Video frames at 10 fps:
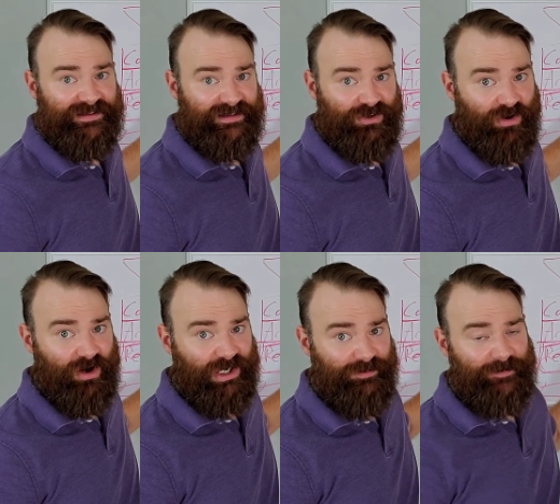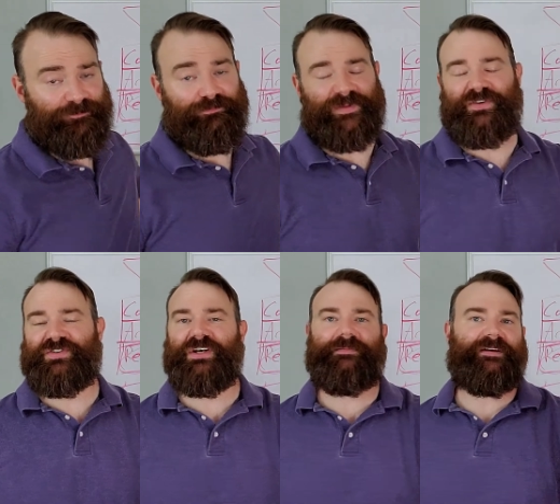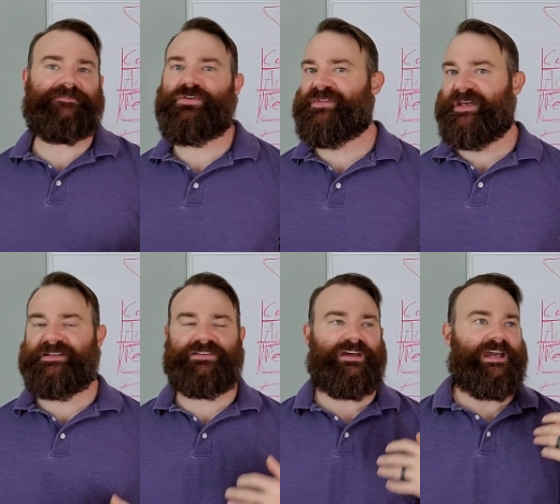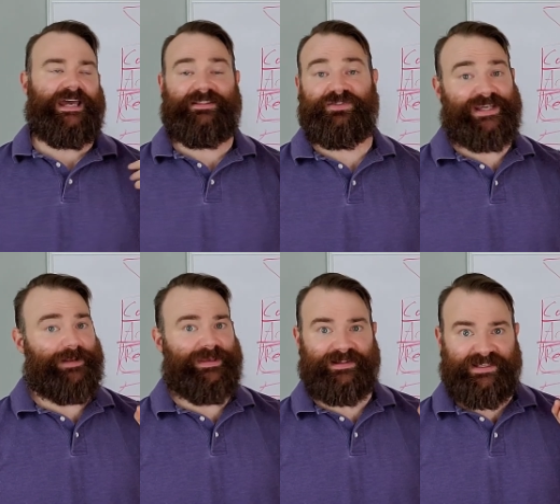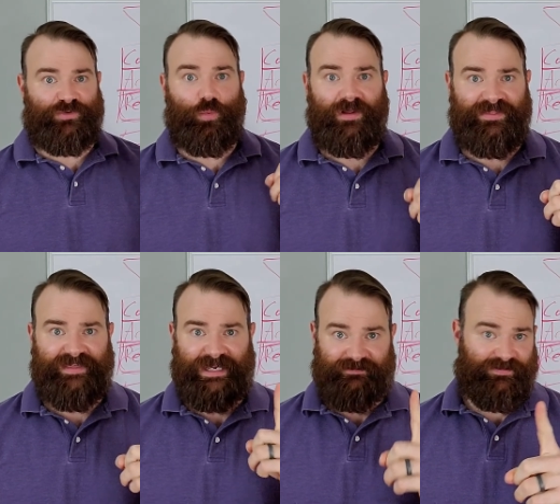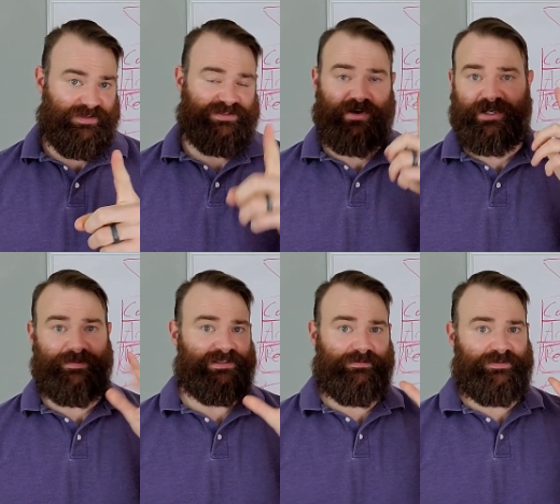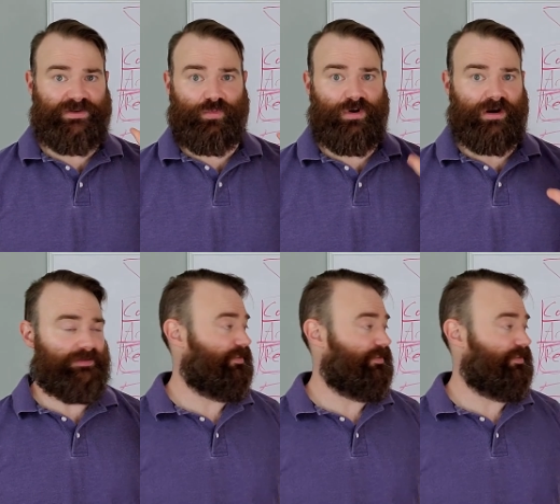in your argument, but there's going to be a few things, and there's got to be at least one thing for this argument to work.